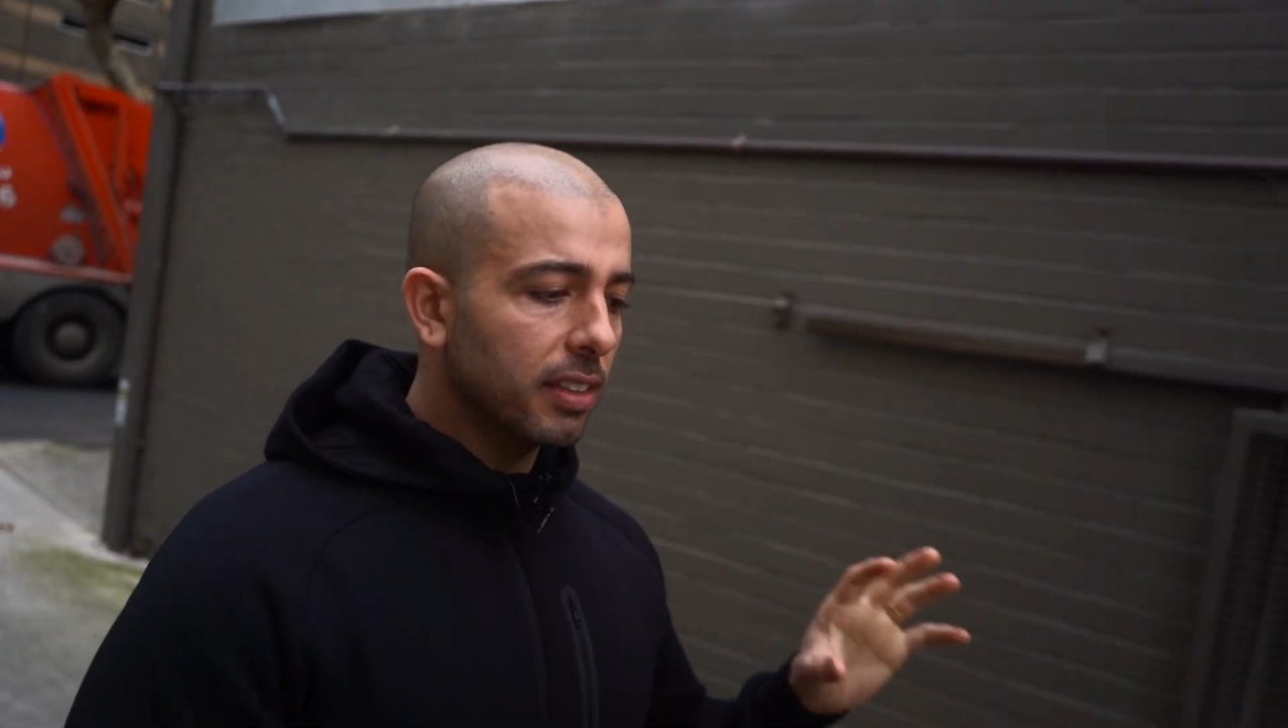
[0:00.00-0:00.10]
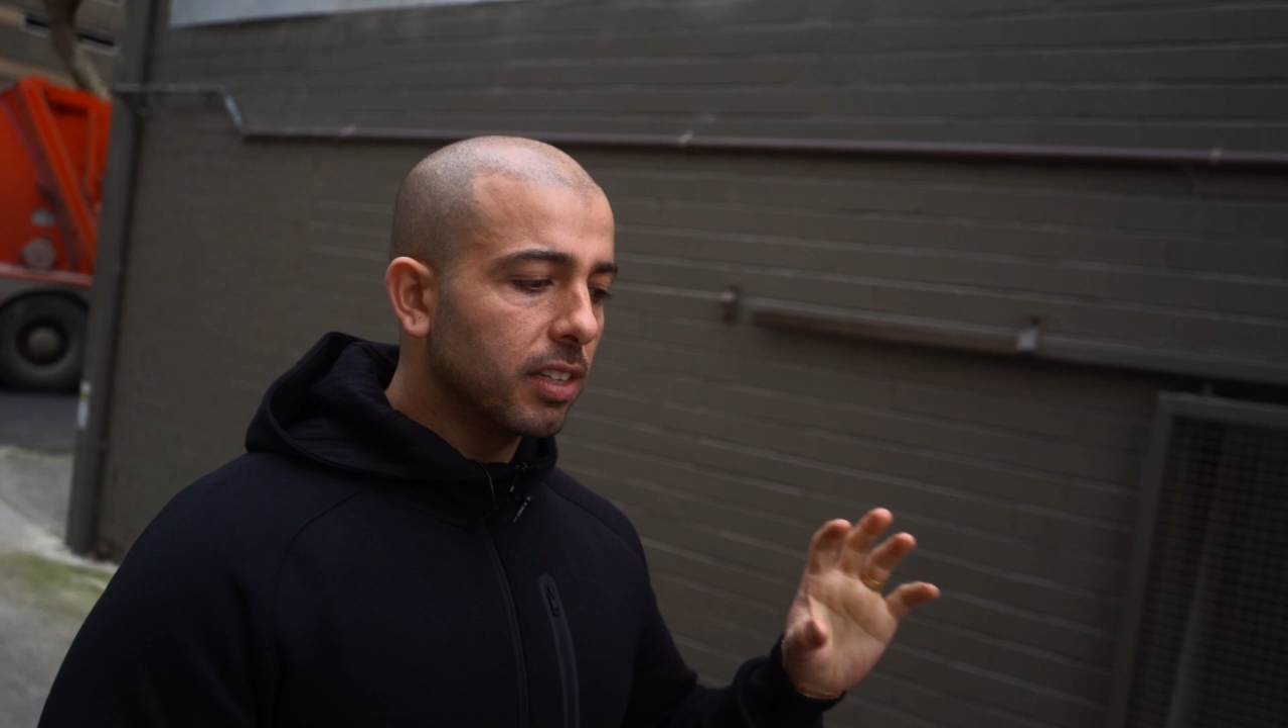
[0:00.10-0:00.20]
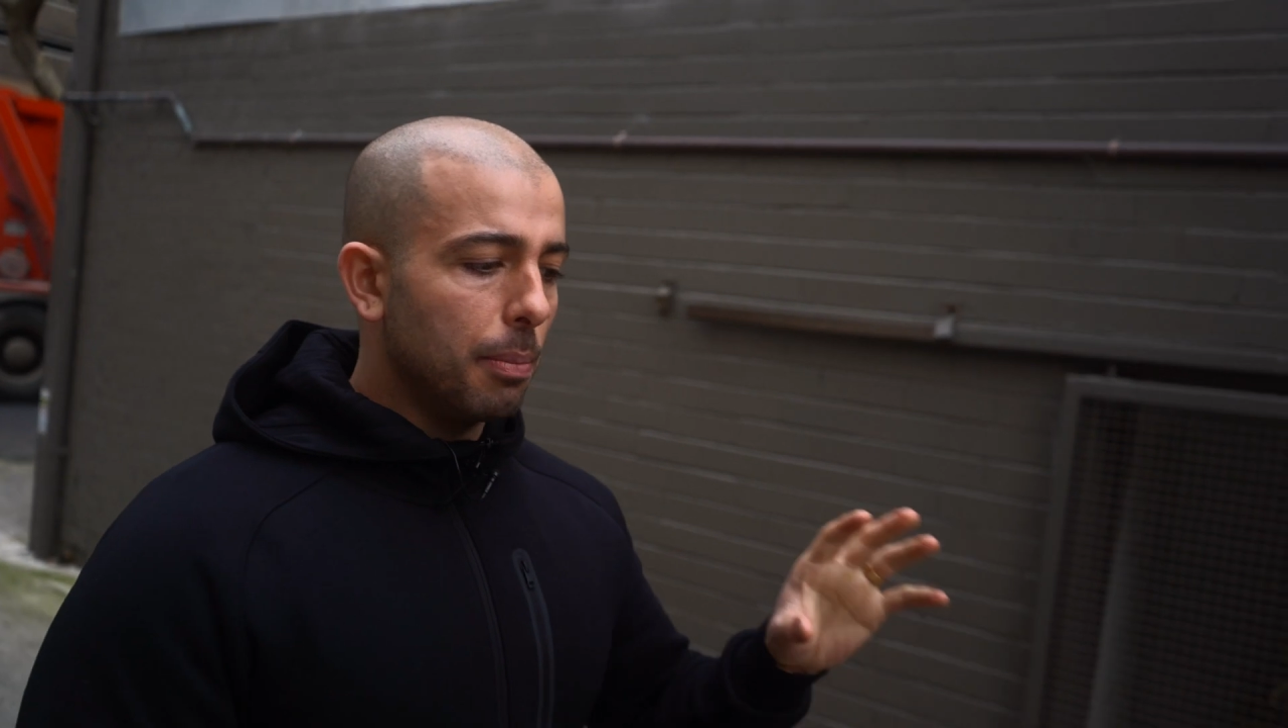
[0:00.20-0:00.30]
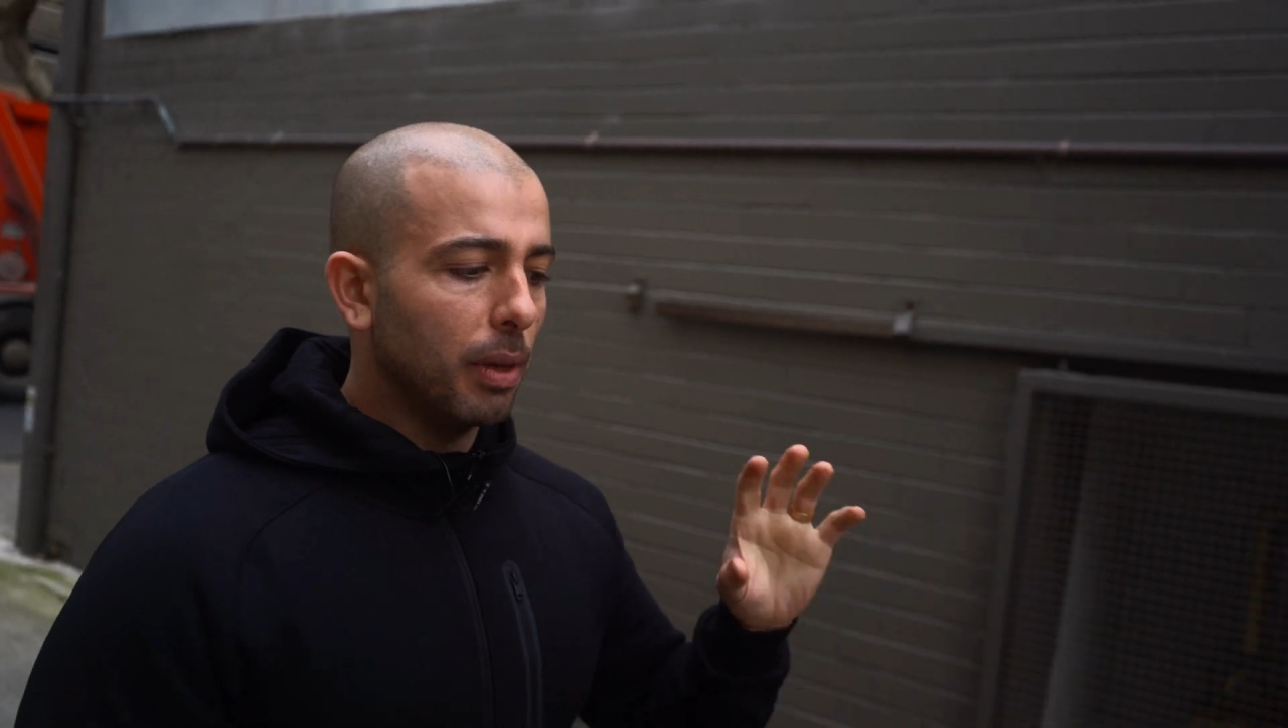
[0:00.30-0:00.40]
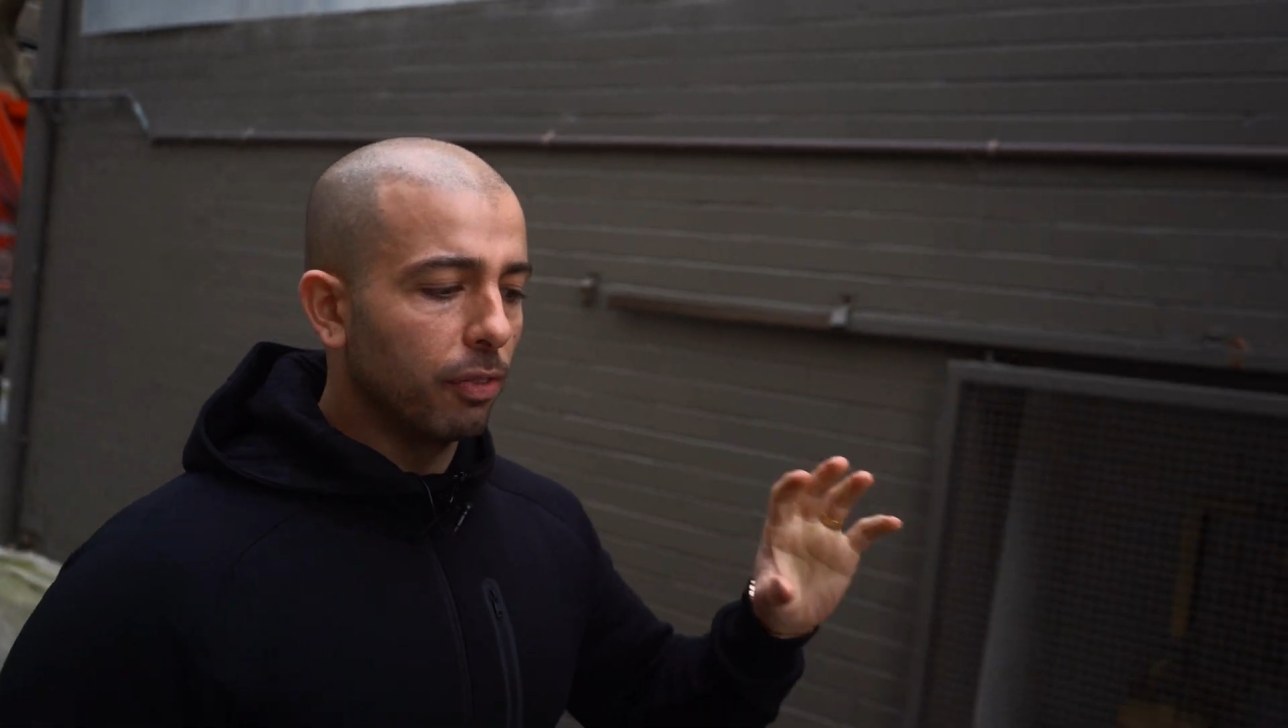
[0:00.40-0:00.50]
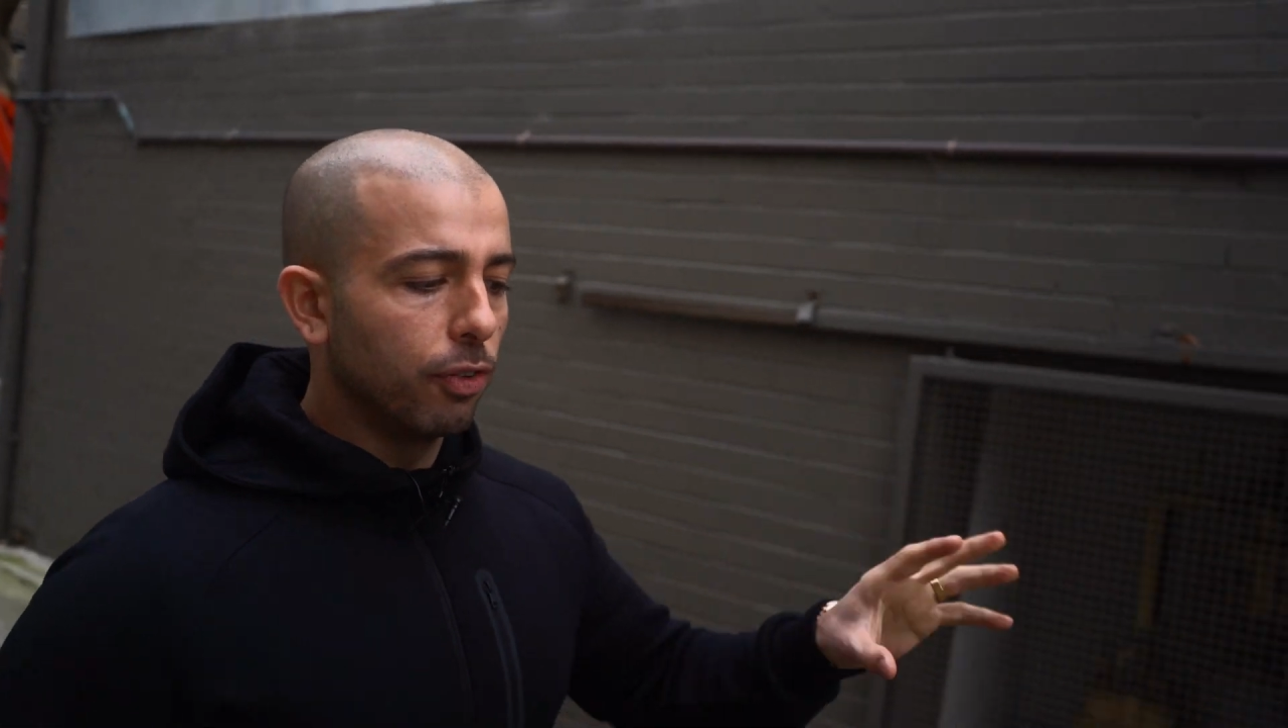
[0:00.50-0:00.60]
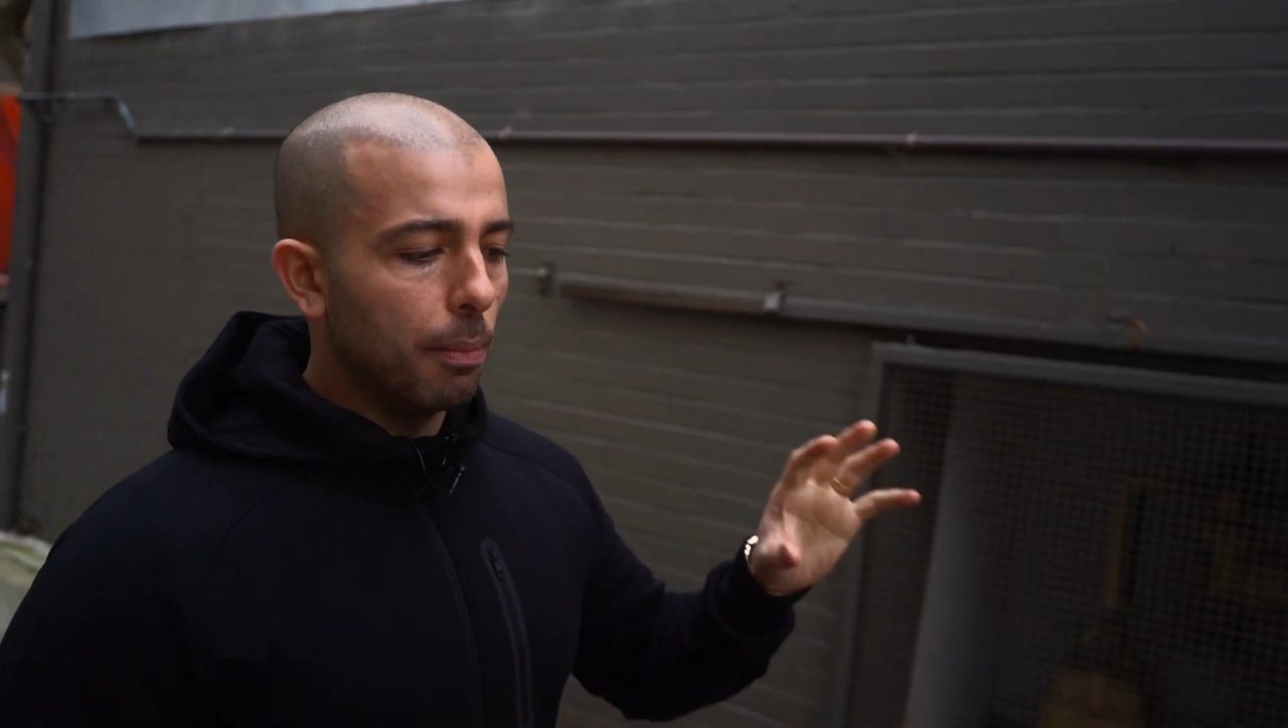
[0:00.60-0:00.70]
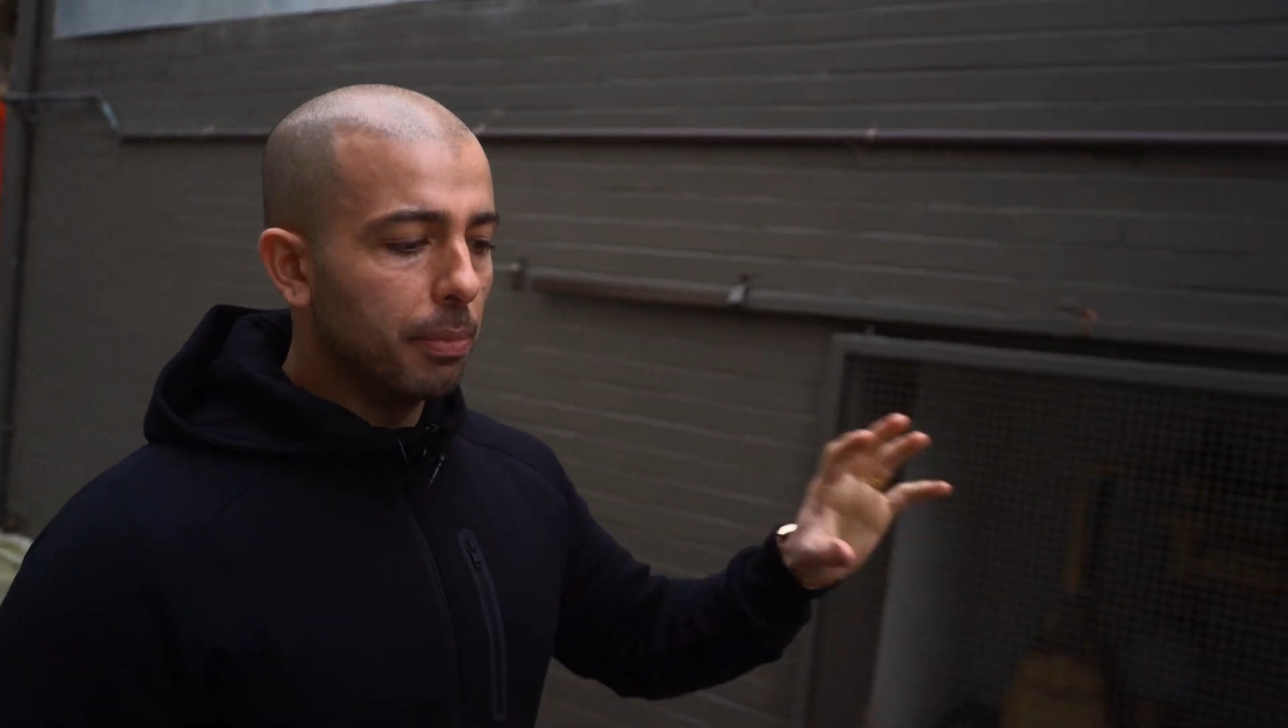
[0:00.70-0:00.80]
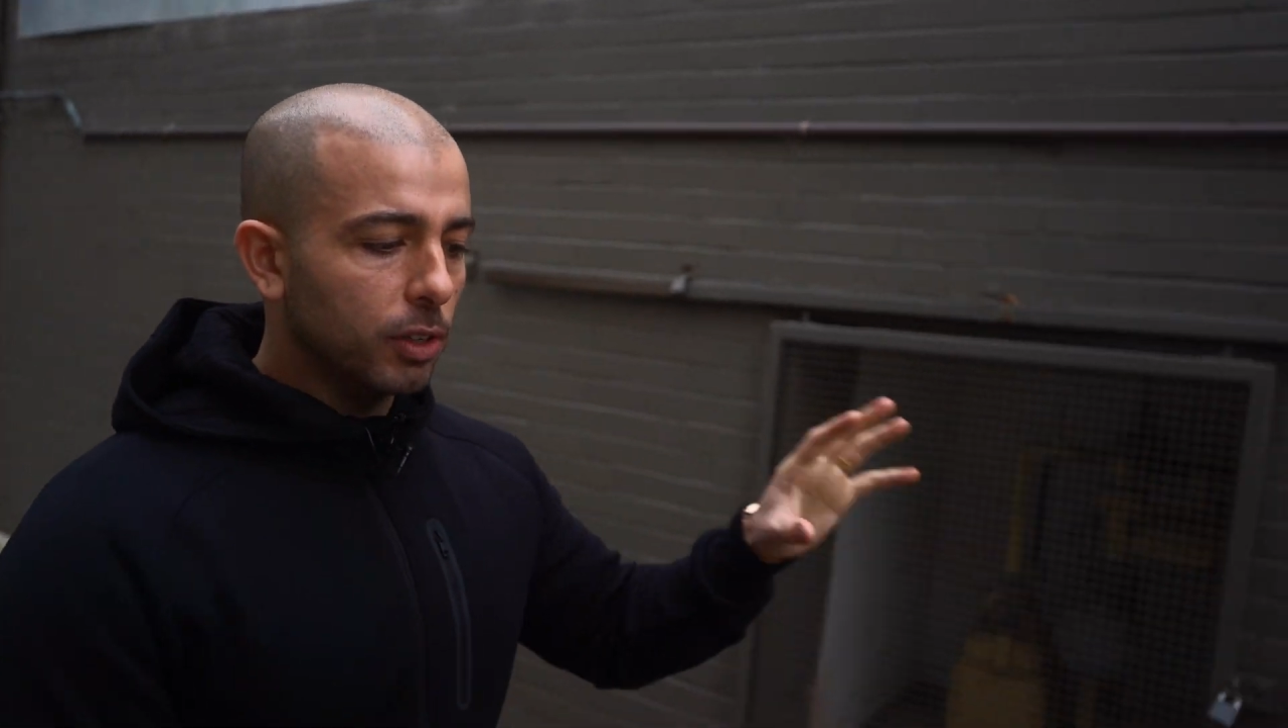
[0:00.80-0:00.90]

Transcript: something from